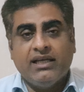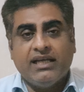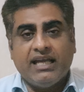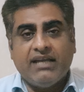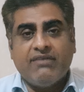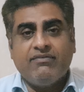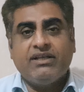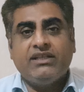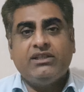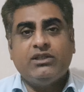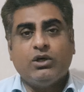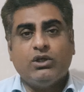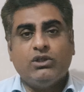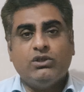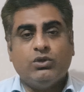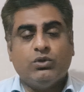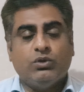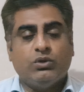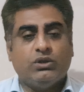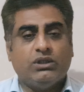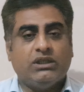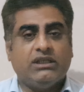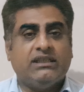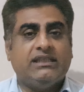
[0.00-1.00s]
Even
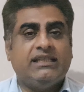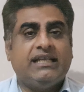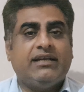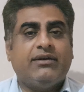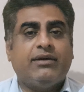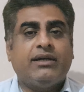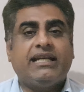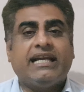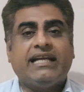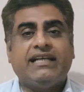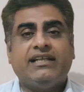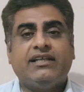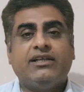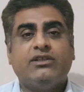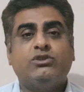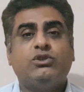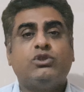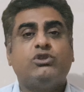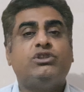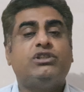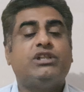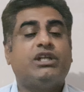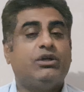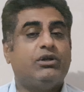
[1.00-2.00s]
though they are getting
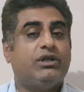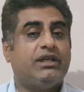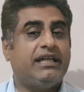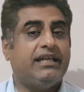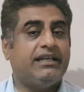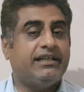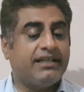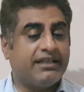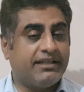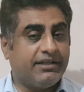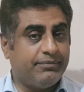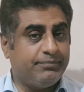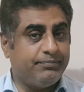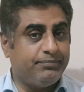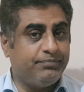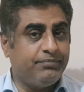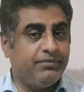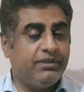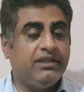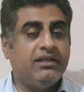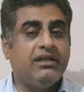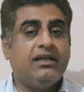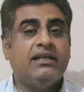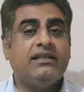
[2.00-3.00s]
Social Security
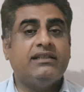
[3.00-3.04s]
income,